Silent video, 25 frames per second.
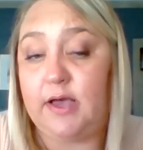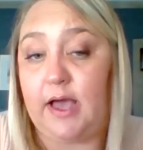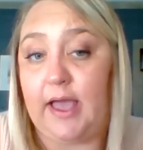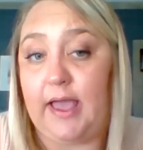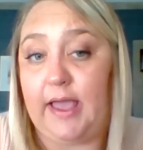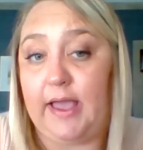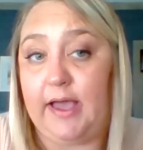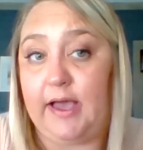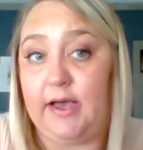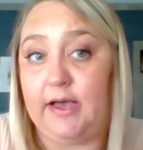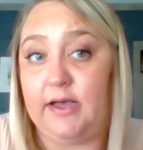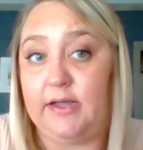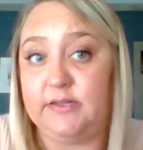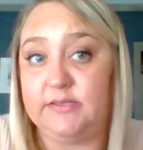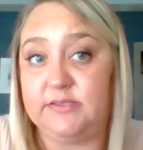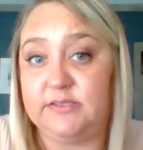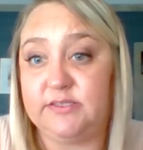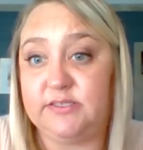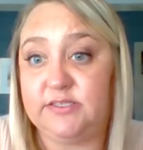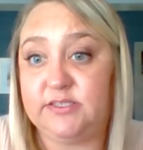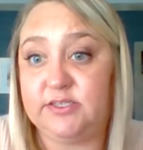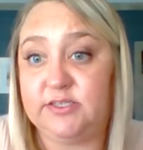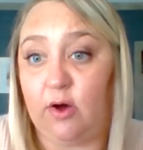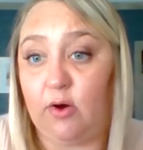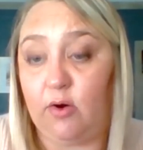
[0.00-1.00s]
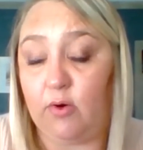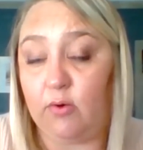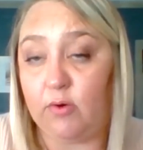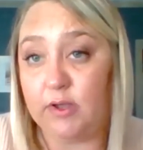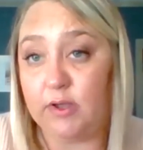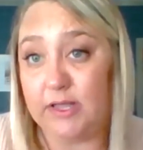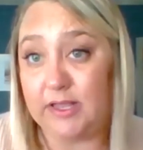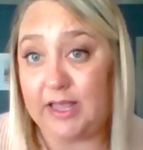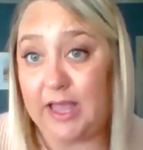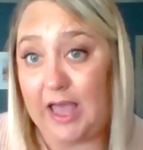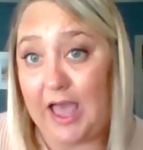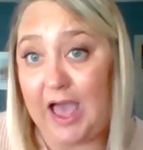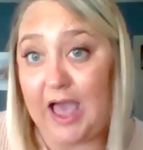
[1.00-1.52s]
And so
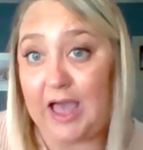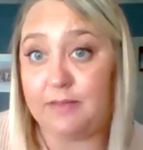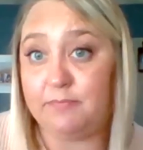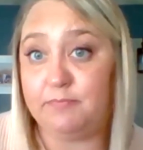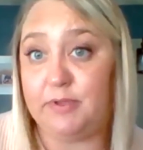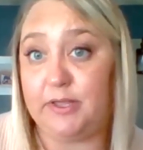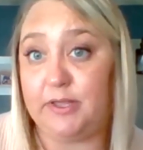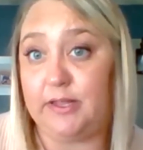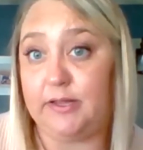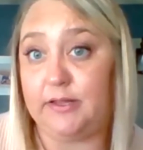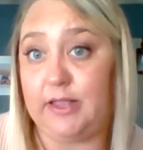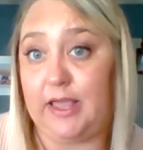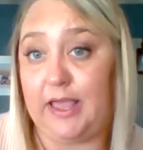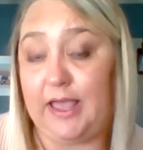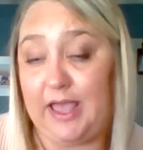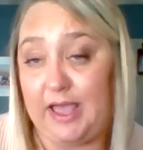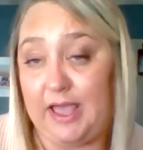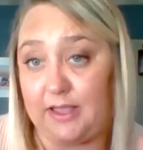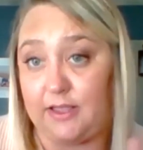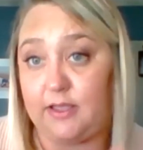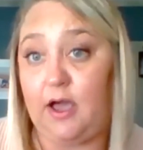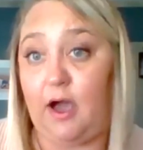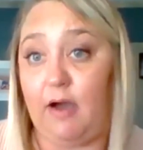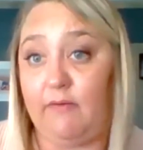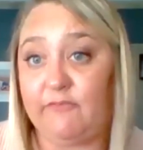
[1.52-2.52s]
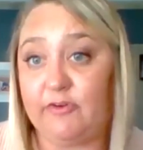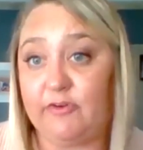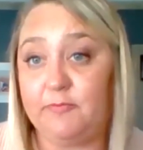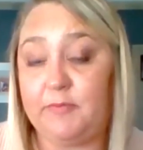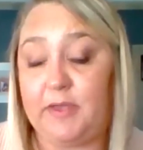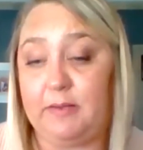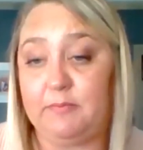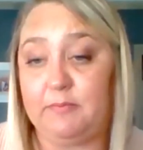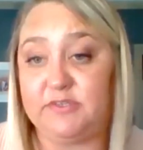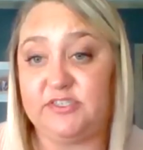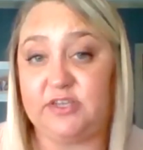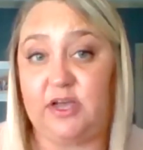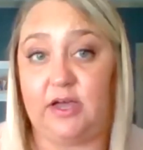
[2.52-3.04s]
it had come from
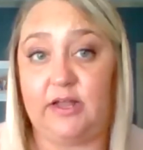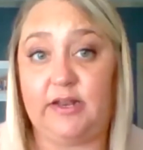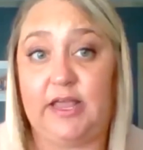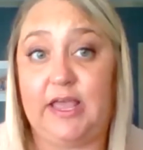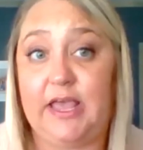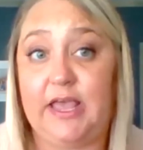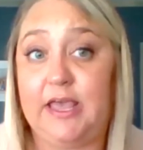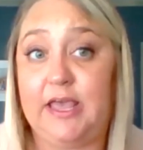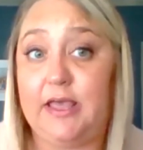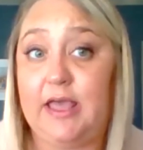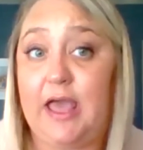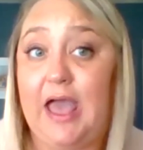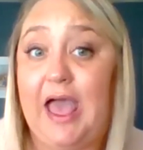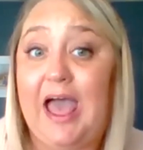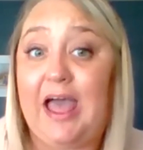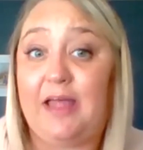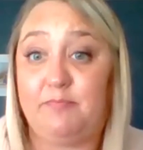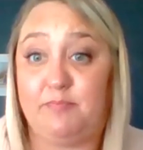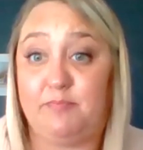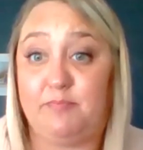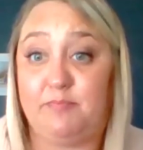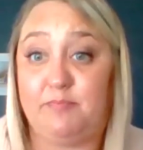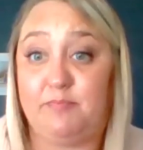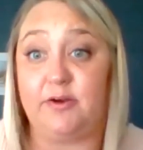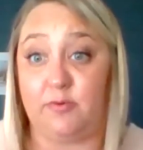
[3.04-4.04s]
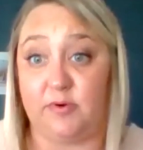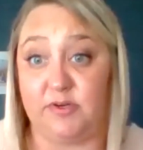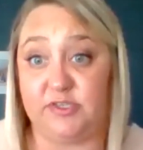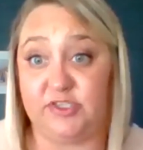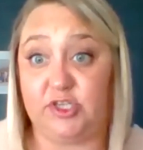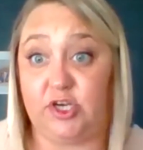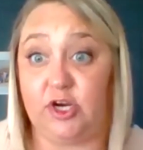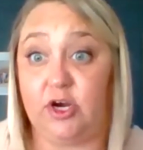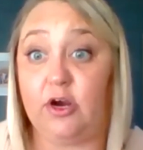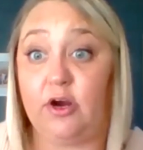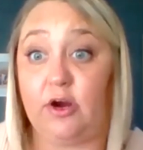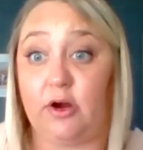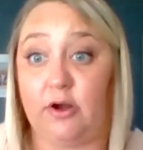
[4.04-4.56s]
Amazon. It had been a
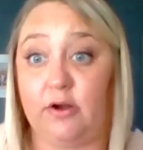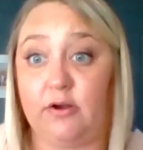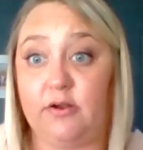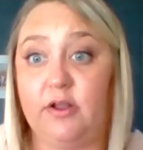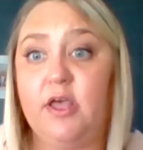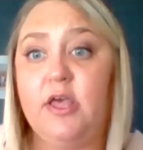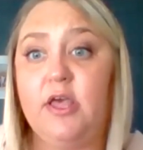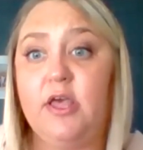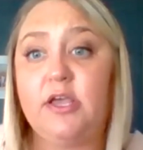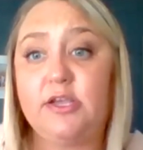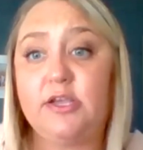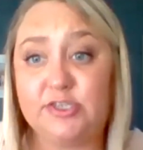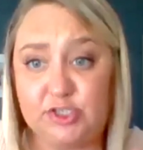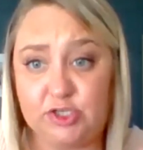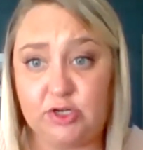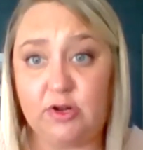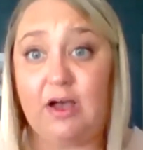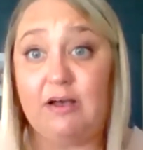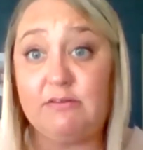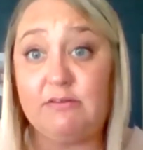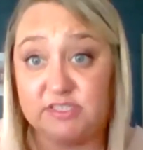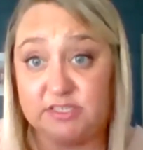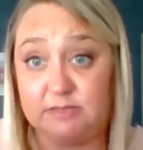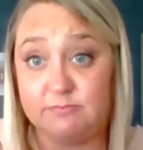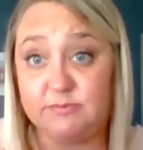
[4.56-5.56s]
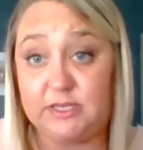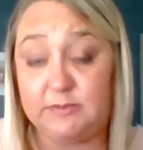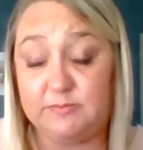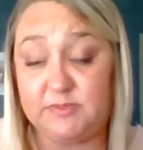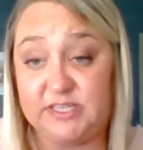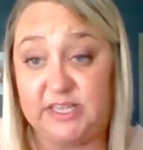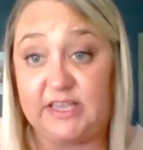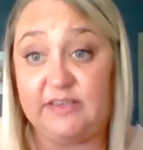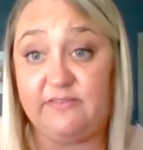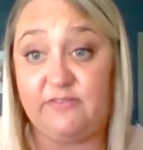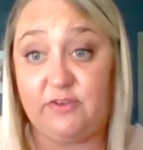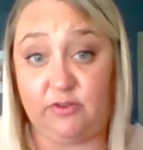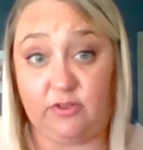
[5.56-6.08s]
return. Because you know how sometimes
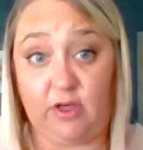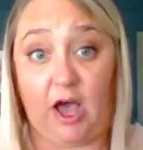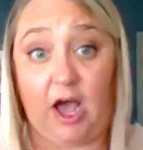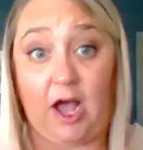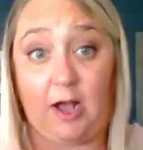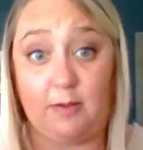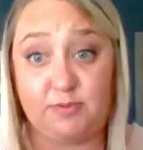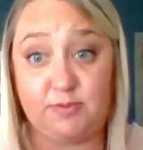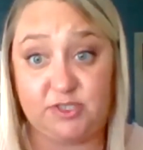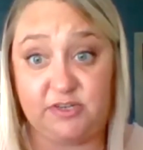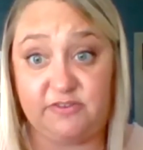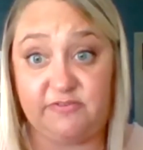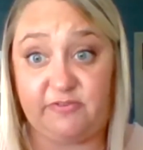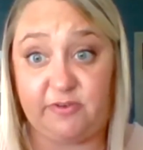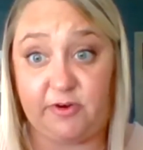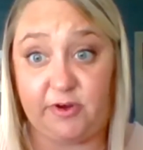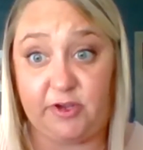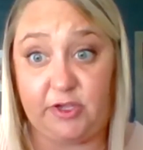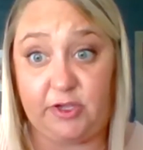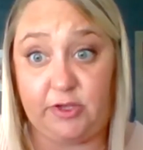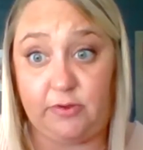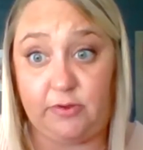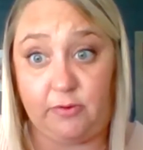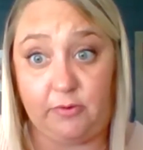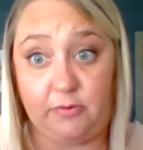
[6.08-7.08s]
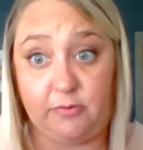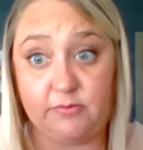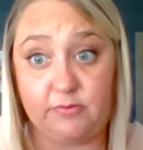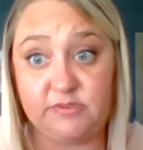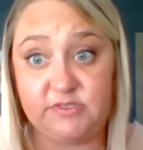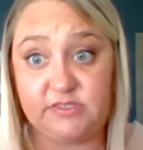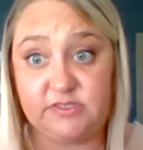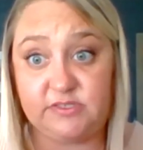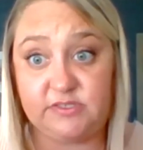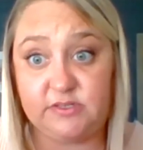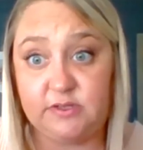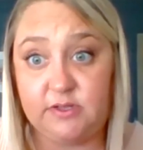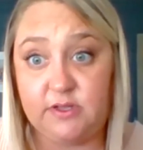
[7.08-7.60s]
they give you the option for
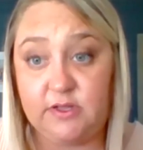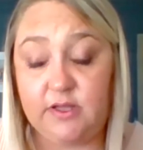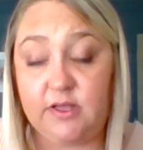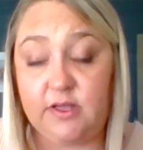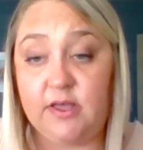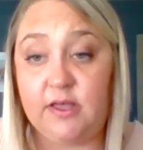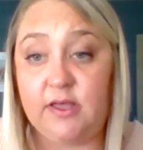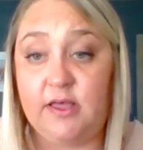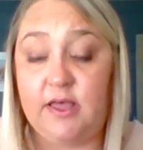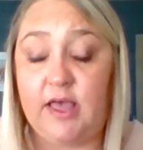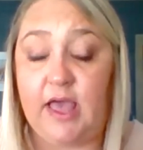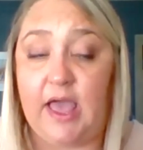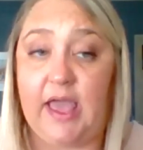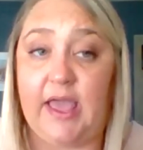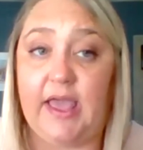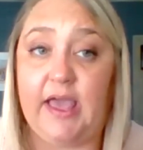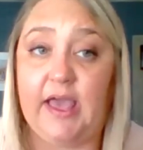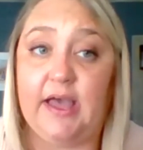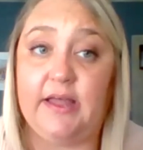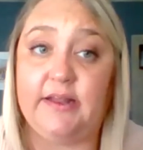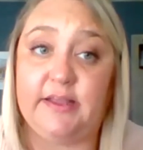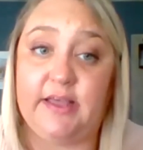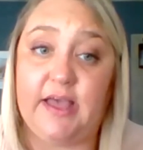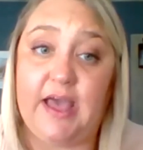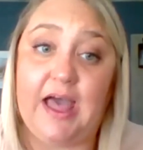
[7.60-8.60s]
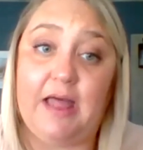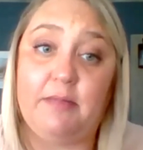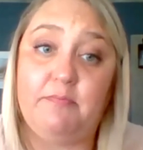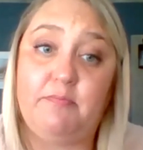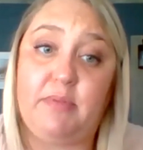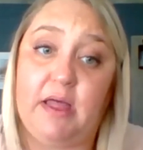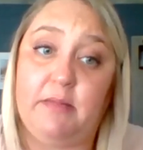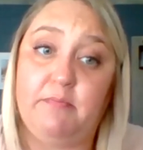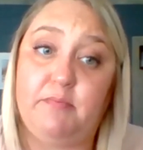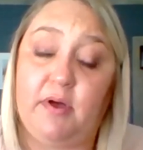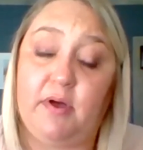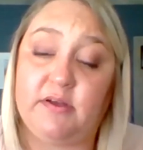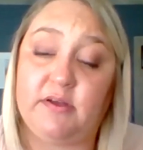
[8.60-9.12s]
used, and it had
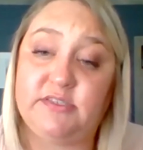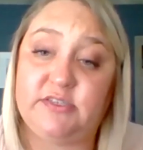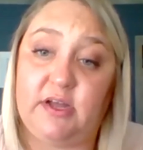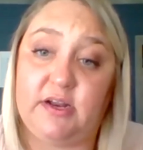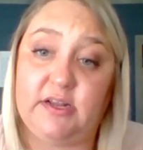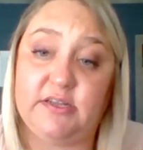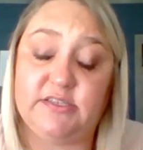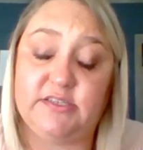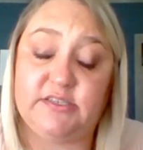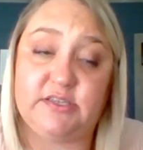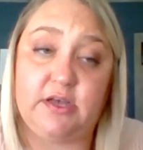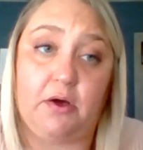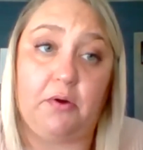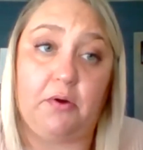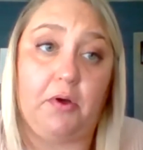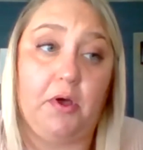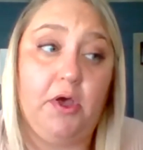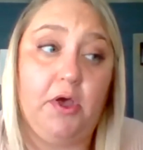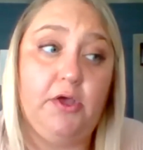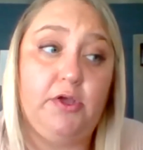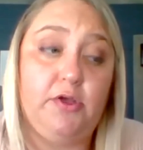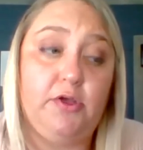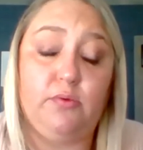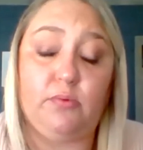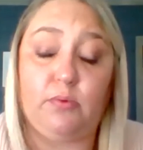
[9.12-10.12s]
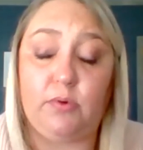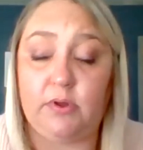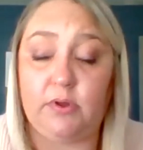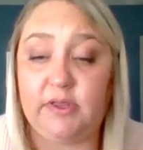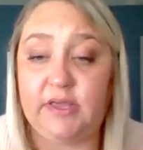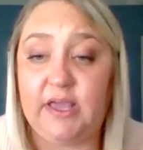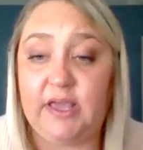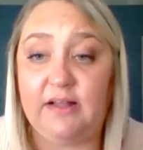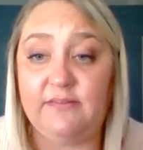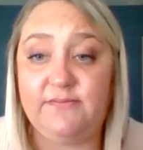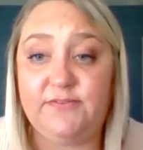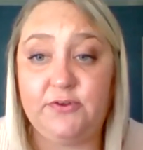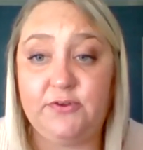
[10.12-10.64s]
bed bugs on it. So you
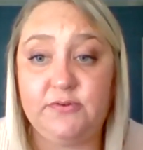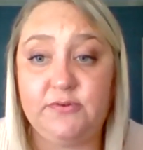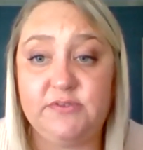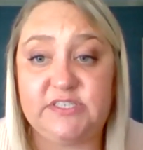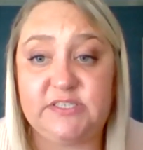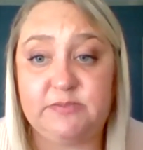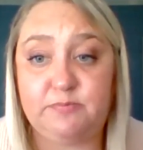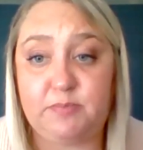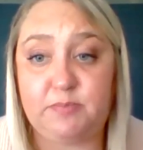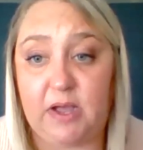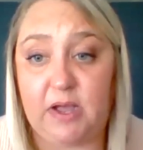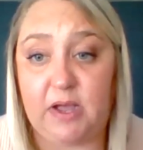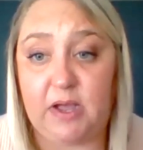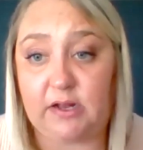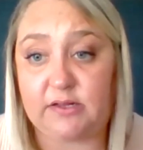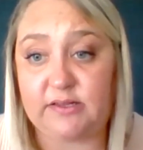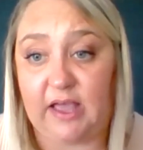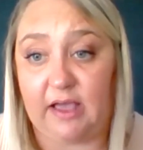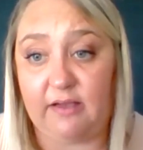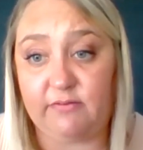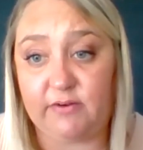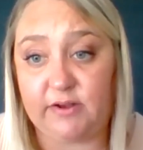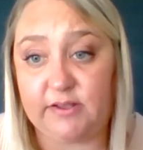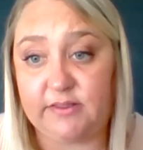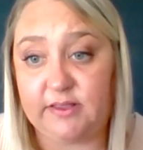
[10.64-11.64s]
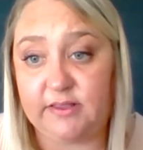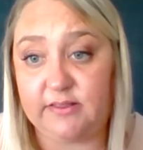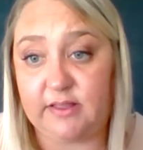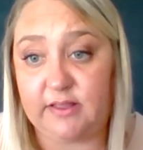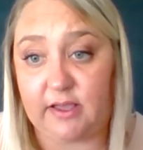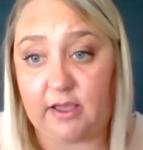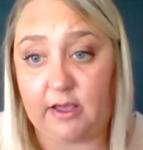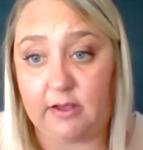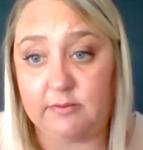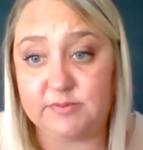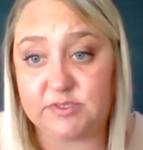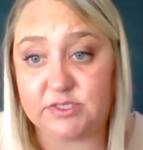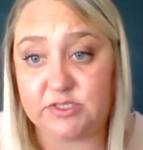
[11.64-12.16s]
really have to inspect everything that
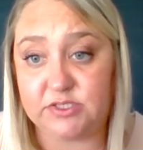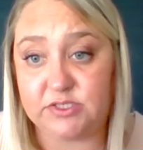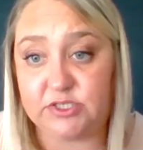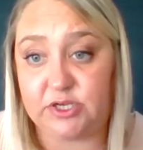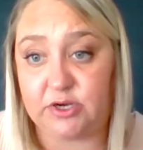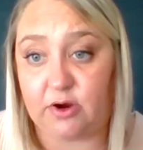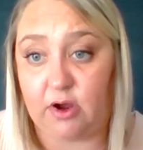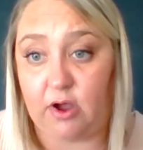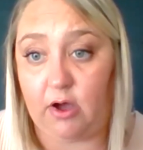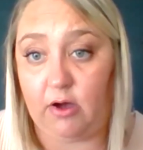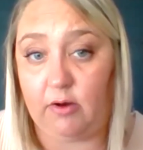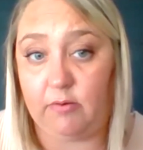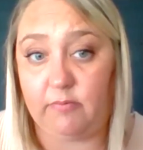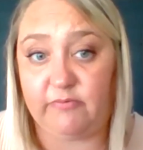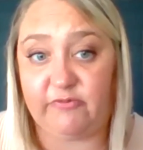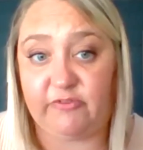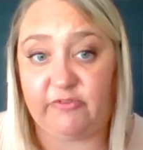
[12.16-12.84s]
comes into your home.